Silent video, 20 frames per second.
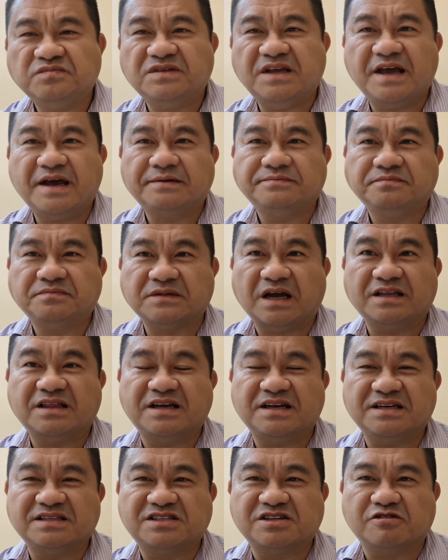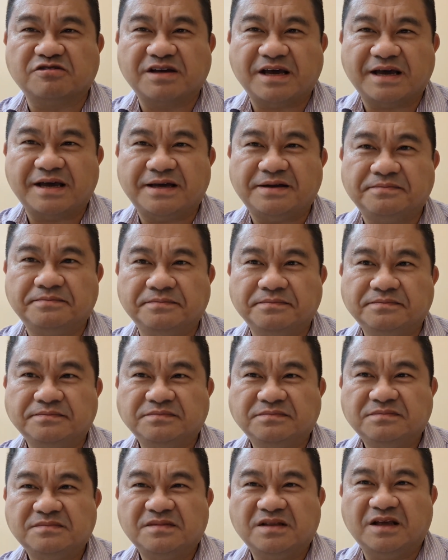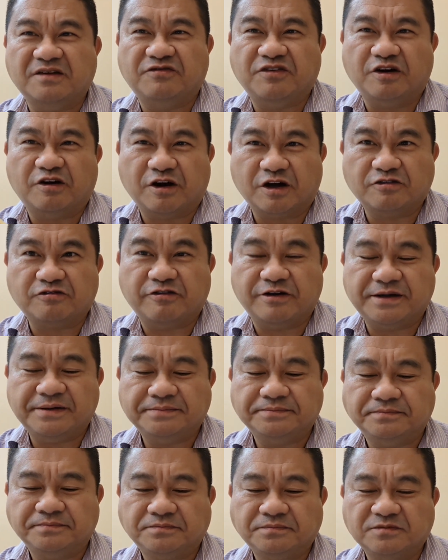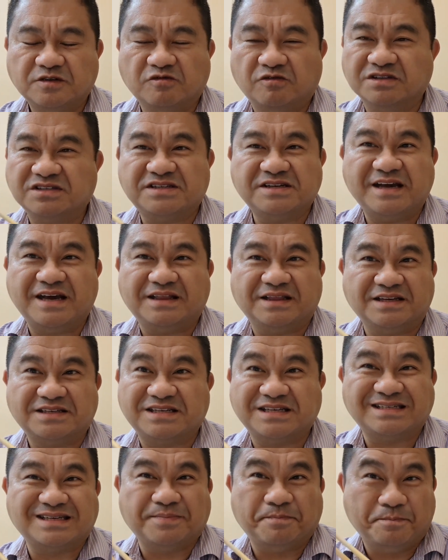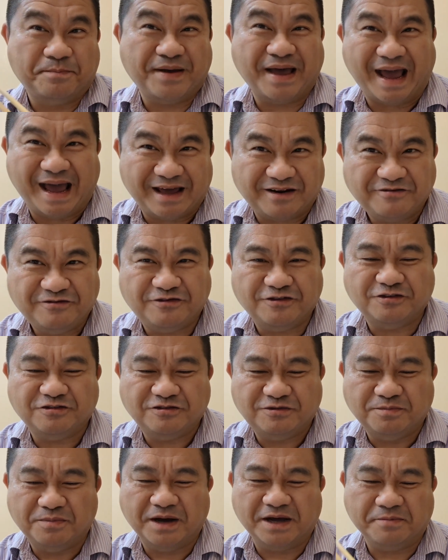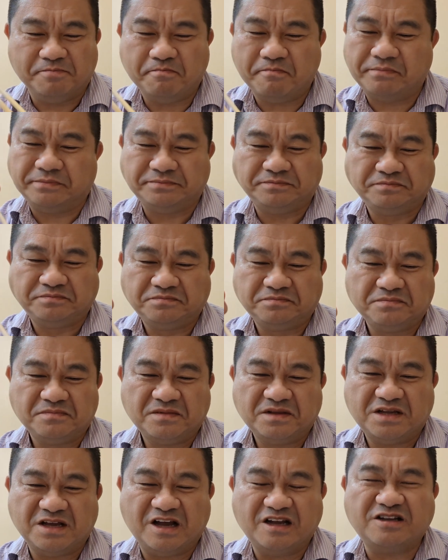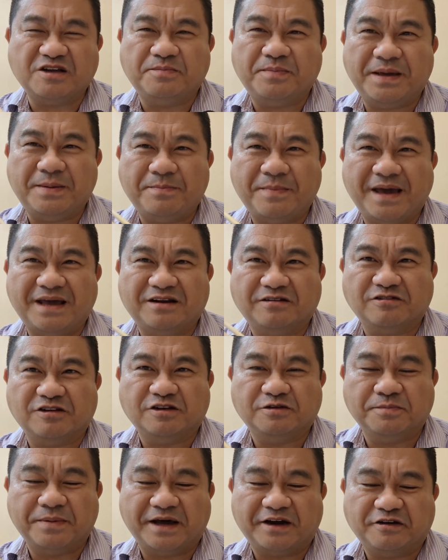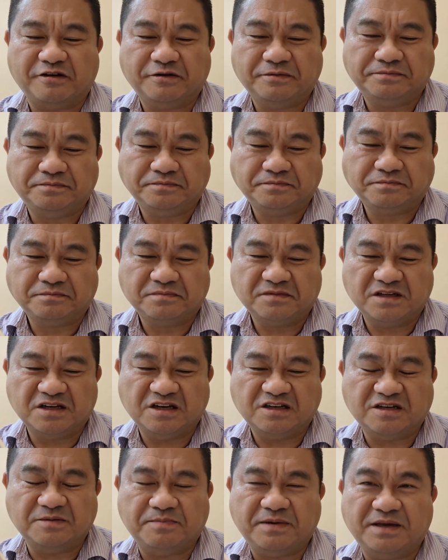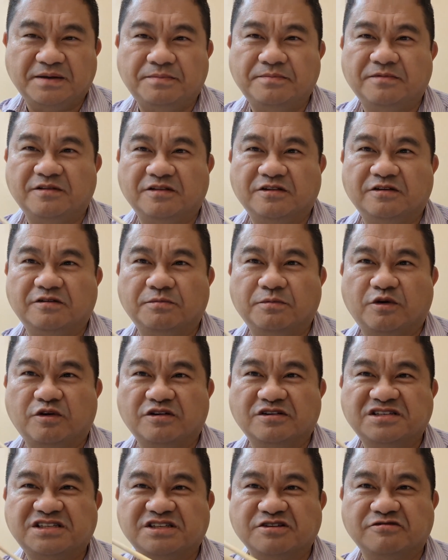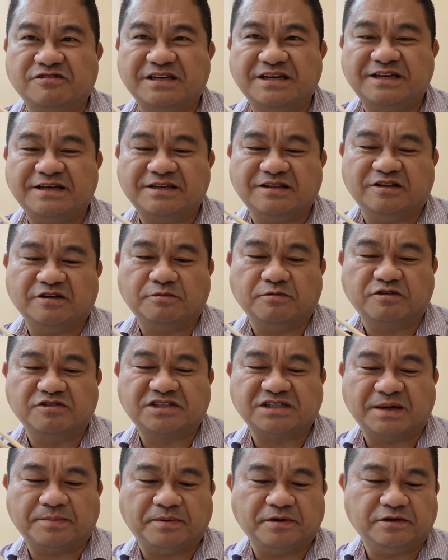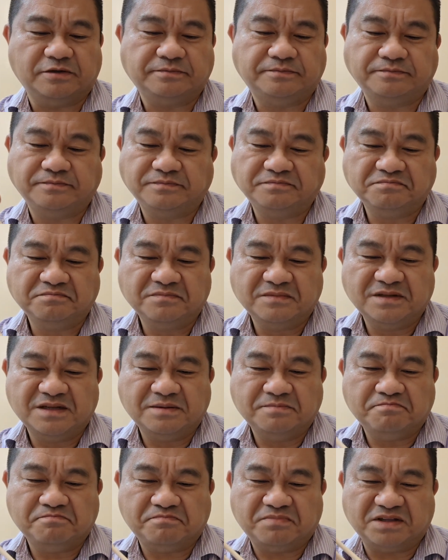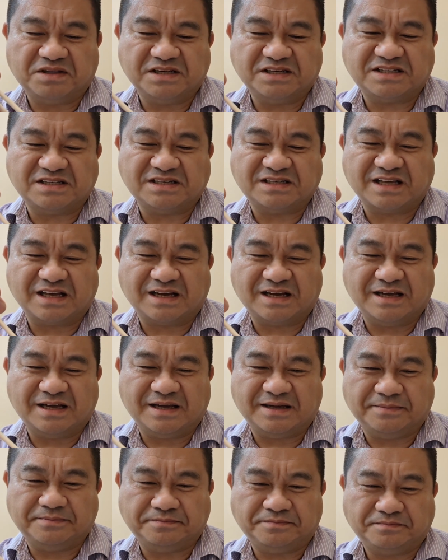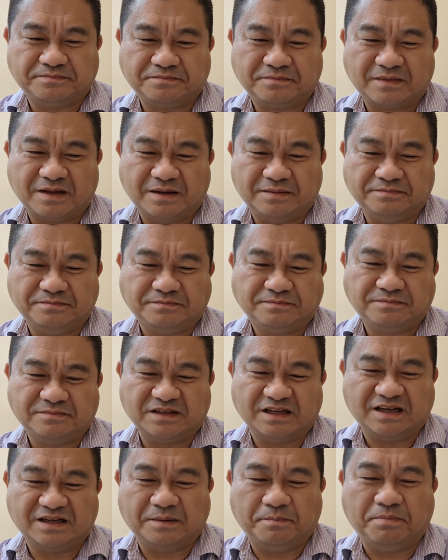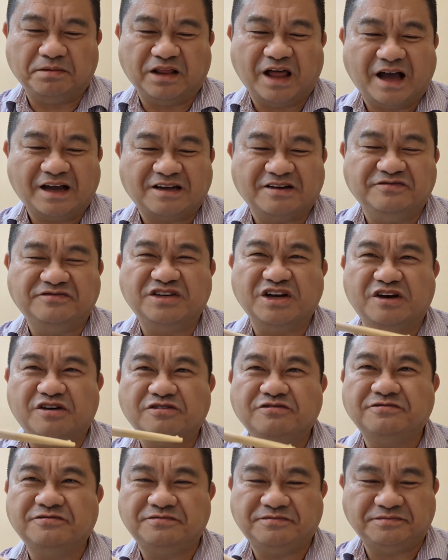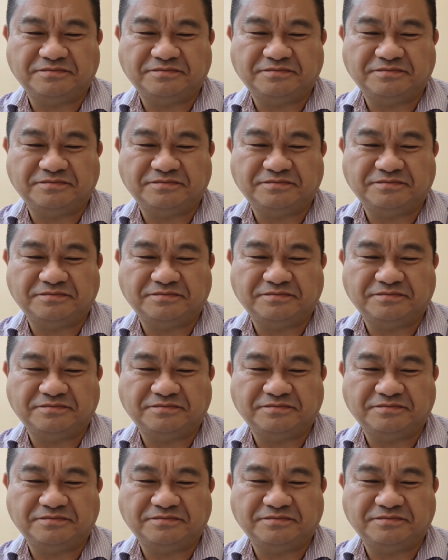yeah, I think it's okay if you're hungry. Once again, this isn't bad food, but it could be made a little better. It could be a little more silky, a little more supple. But this is like a block of dough,